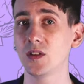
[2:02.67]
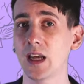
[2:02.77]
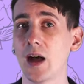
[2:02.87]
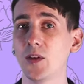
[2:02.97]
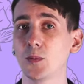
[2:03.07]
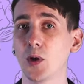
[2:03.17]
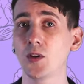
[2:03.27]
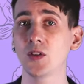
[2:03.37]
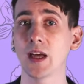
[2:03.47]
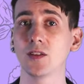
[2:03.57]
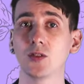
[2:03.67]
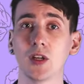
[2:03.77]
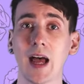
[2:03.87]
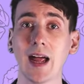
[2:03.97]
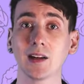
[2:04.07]
see how this process
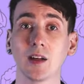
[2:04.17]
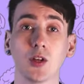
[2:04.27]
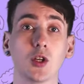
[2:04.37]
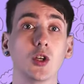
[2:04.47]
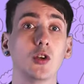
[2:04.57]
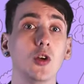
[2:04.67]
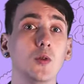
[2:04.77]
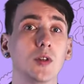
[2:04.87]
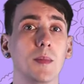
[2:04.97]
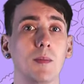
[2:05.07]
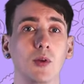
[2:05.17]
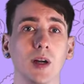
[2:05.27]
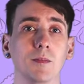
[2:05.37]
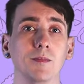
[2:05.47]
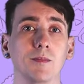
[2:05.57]
should act as a cue to
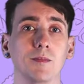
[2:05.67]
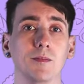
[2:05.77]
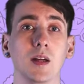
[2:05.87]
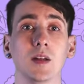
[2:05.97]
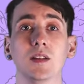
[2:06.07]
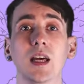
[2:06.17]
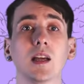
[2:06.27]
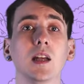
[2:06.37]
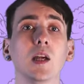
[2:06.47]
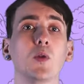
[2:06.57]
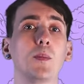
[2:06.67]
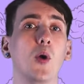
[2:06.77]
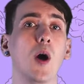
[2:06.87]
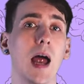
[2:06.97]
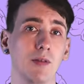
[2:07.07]
memory. Secondly,
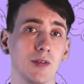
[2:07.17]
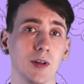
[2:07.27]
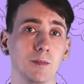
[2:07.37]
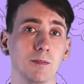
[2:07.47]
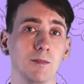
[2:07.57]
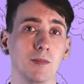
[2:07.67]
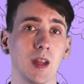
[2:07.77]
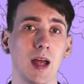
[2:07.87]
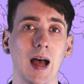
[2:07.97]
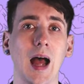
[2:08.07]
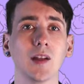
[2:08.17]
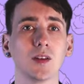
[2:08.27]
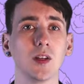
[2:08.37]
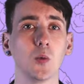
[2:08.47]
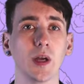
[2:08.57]
report everything.
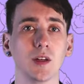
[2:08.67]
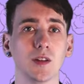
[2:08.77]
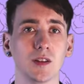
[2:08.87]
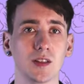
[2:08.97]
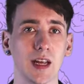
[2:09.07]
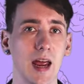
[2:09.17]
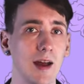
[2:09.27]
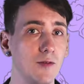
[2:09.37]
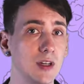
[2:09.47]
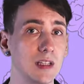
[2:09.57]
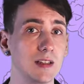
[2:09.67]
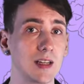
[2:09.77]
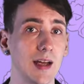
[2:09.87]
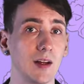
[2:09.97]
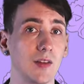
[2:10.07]
Asking the witness to say every
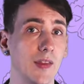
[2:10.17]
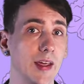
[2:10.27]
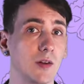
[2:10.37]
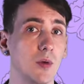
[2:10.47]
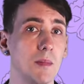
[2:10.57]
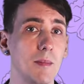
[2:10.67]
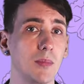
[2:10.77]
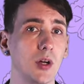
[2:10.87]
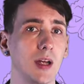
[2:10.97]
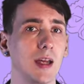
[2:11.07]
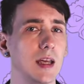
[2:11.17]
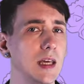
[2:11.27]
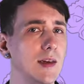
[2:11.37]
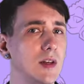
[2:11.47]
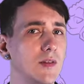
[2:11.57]
detail that they can remember,
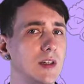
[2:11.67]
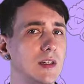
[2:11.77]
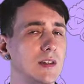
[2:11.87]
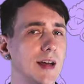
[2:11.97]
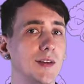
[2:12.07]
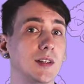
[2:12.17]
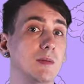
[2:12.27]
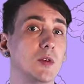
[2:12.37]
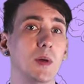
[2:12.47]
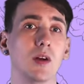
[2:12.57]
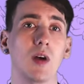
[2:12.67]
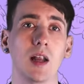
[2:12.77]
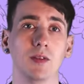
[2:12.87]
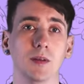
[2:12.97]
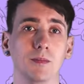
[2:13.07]
even if the details seem to be
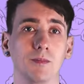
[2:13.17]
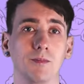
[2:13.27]
irrelevant.